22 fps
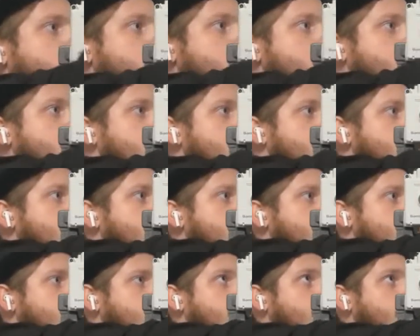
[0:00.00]

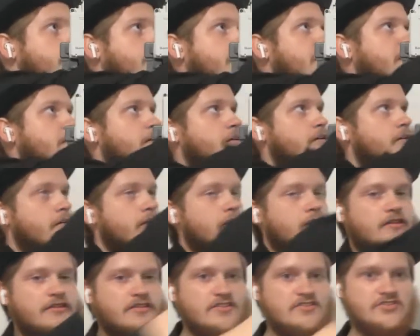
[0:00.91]

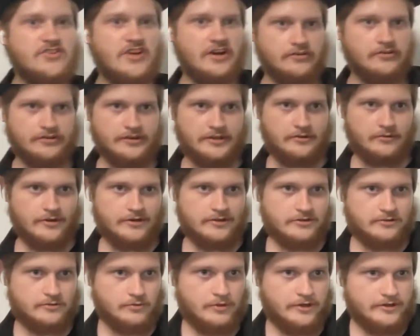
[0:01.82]
This is generally what
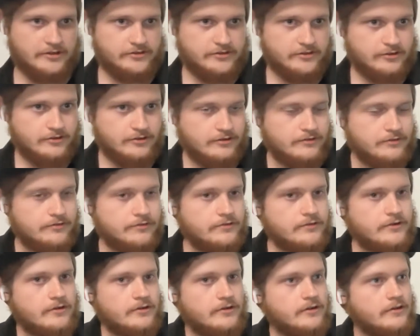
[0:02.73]
you'd want to do if
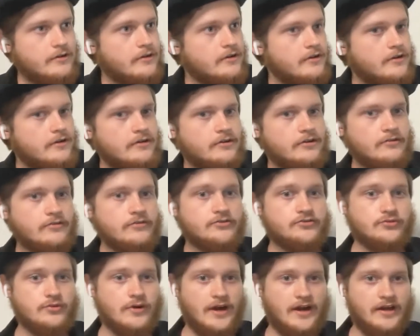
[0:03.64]
you're
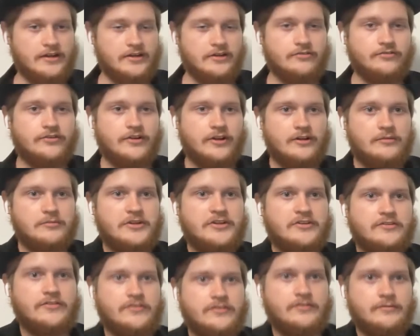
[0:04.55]
drying your
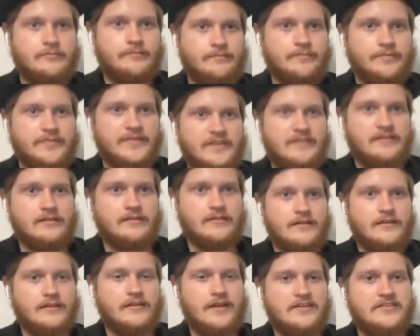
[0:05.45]
filaments.
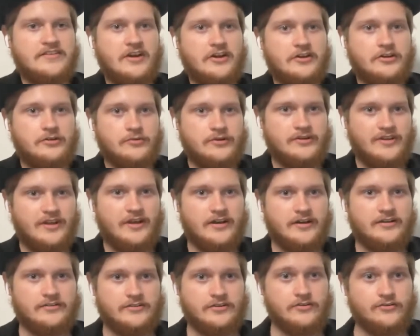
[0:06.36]
That's how you would get
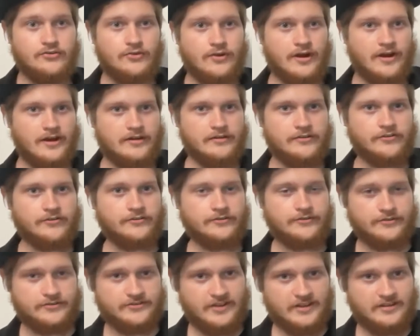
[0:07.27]
it to dry. Is
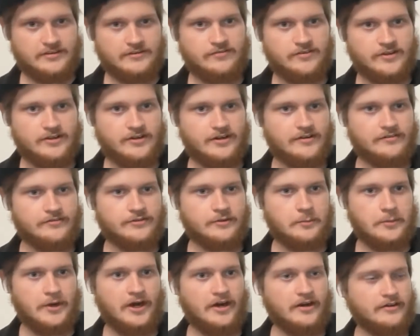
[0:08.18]
you take the feet off the
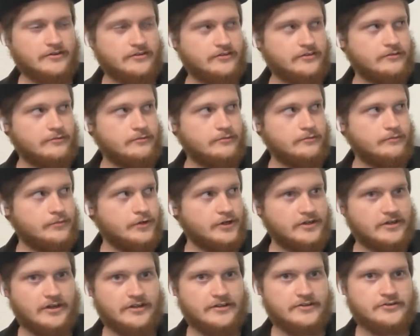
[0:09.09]
box,
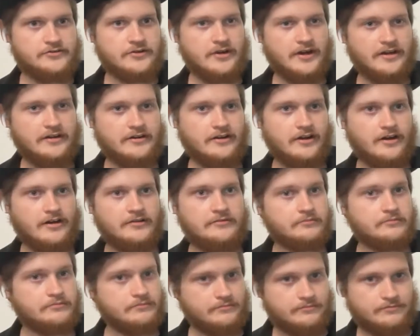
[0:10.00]
put it on the drying dock,
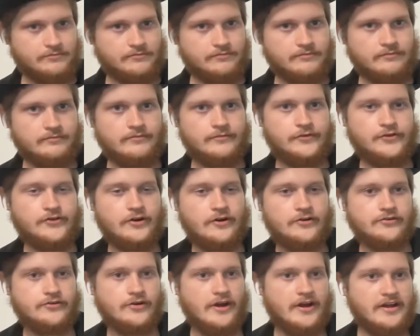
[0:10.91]

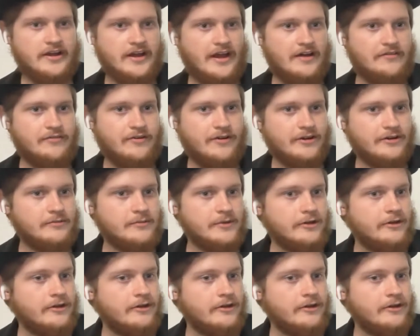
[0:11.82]
start drying, have fun.